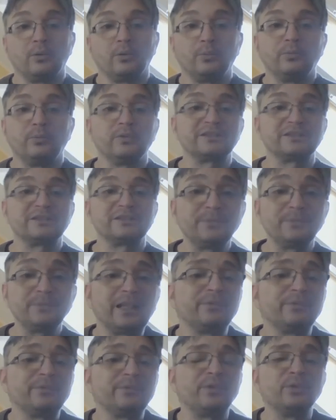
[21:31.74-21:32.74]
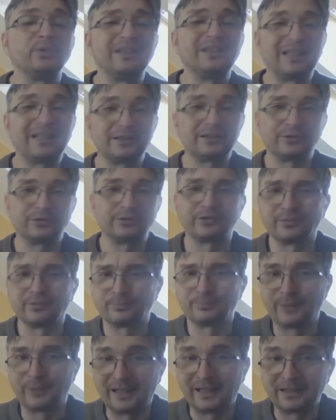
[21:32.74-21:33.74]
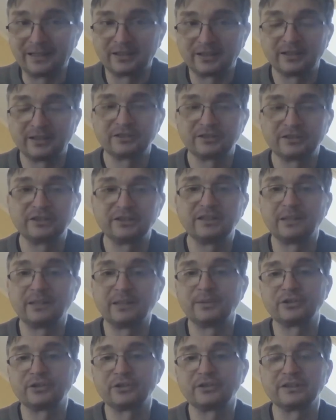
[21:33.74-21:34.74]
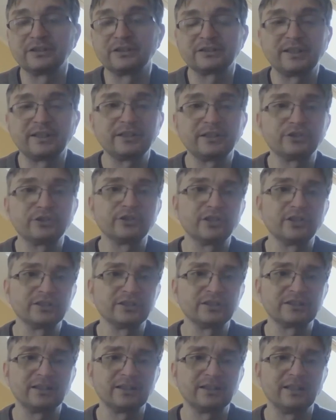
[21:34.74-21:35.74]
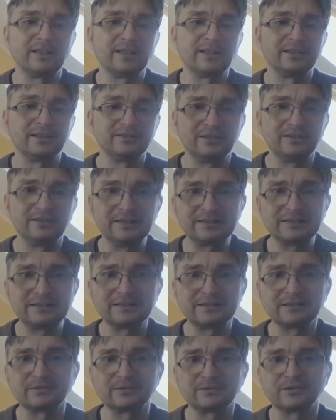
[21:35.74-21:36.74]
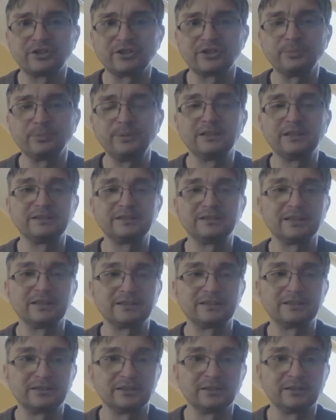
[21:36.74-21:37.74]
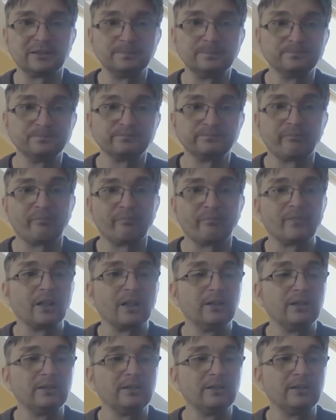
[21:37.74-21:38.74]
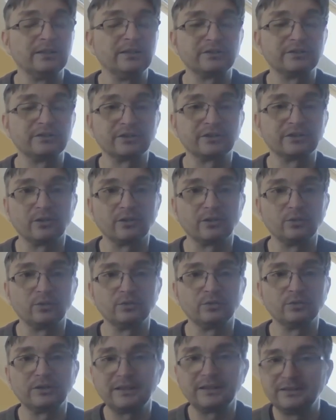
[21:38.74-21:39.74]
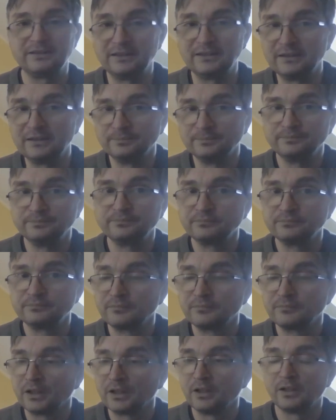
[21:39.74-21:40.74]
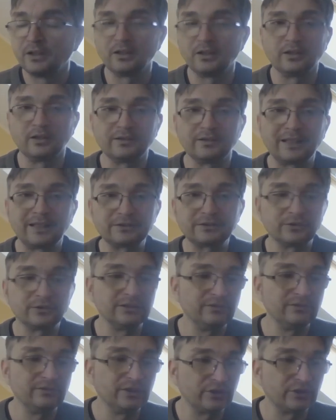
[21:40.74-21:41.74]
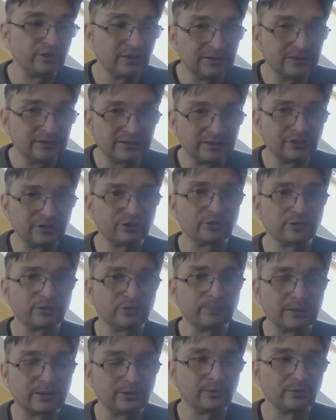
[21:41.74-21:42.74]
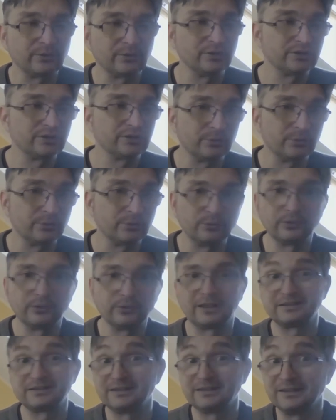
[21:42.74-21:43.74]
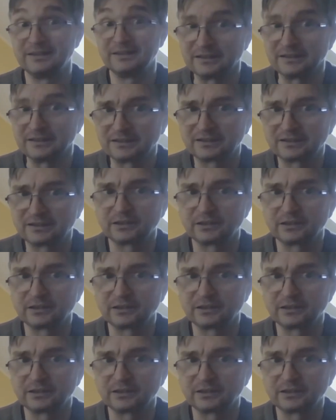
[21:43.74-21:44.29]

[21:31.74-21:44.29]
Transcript: Sometimes we would like to compare three-dimensional structures, and this is a topic that is already not only visualization but also analysis